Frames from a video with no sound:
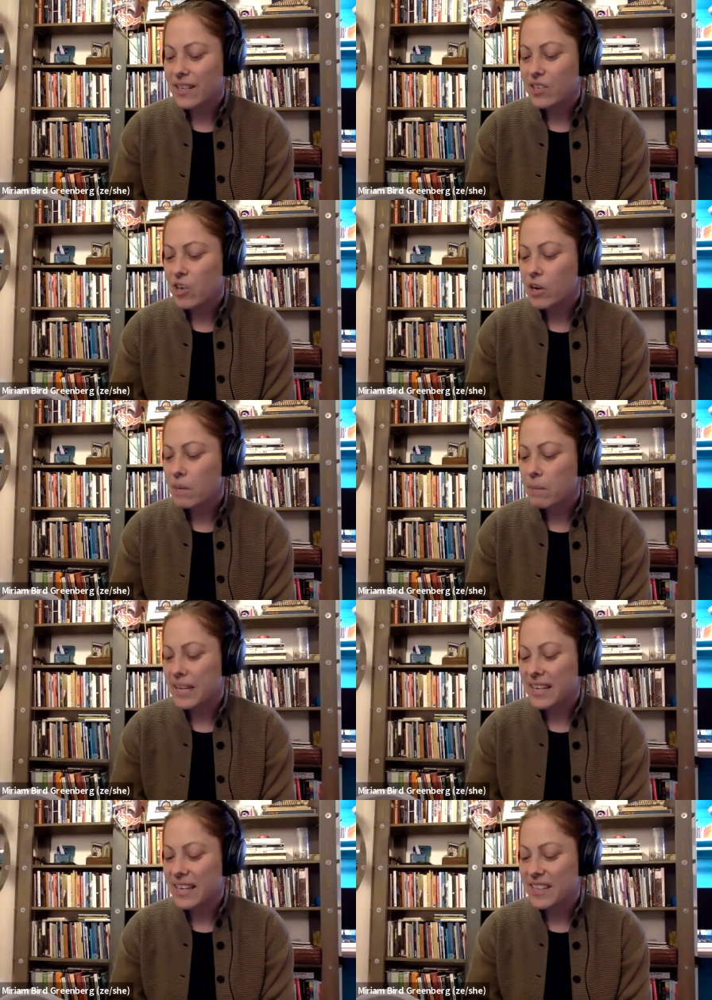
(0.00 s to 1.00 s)
turnip
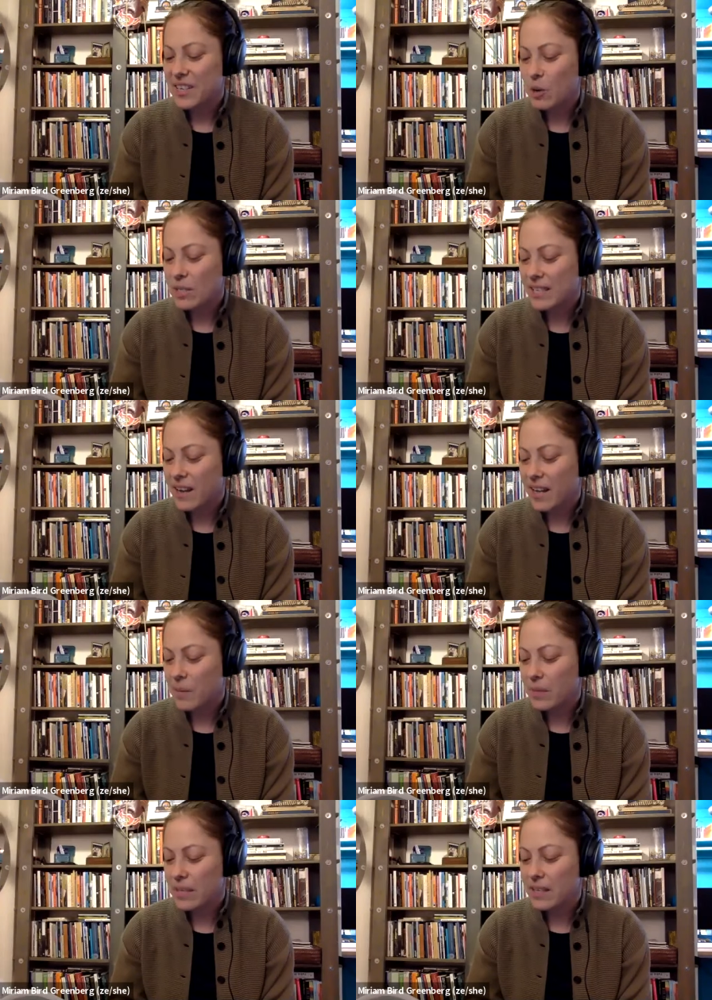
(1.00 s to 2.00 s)
picking in the ghost
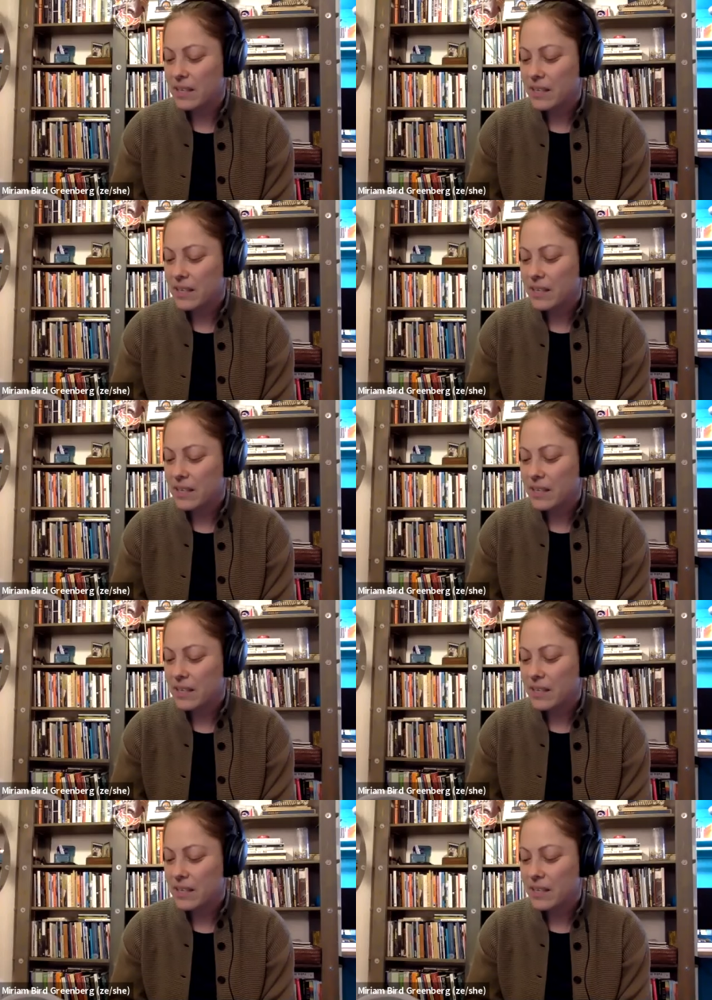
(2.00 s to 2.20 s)
economy,